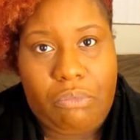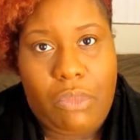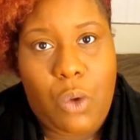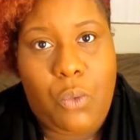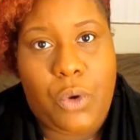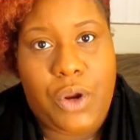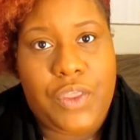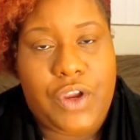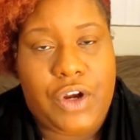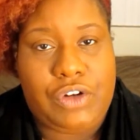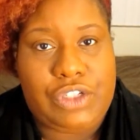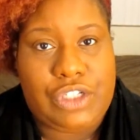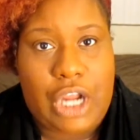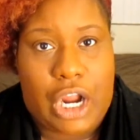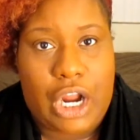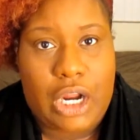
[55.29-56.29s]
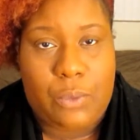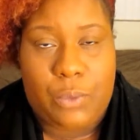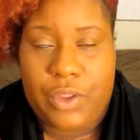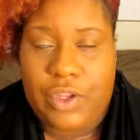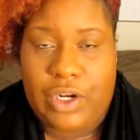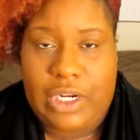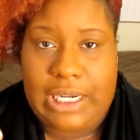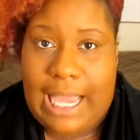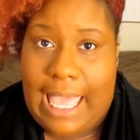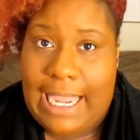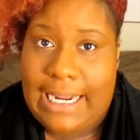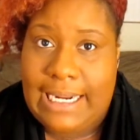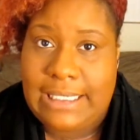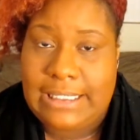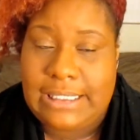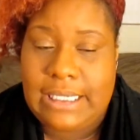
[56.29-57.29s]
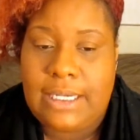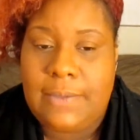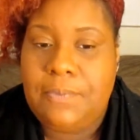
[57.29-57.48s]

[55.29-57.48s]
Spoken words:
where they're dark, where they're light,